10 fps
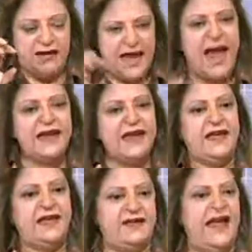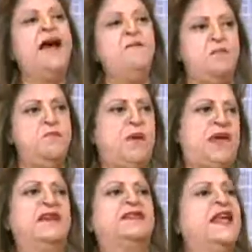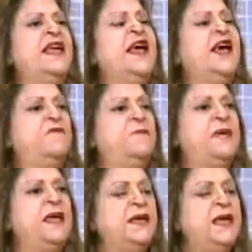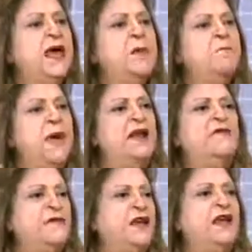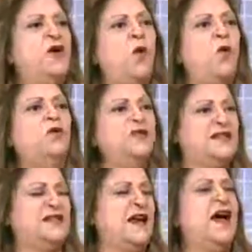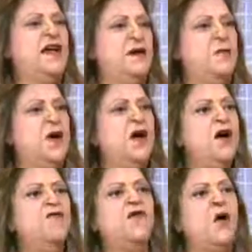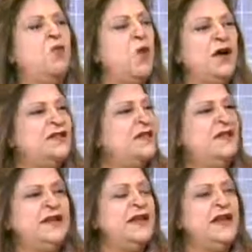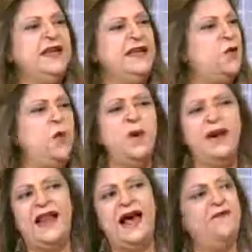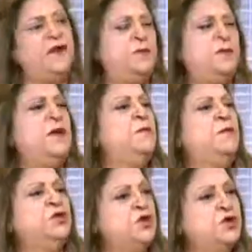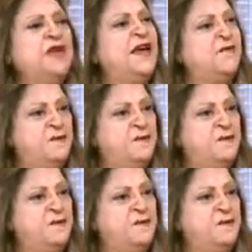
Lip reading: attacking them, because they have been benefiting all the time from what really lower level people should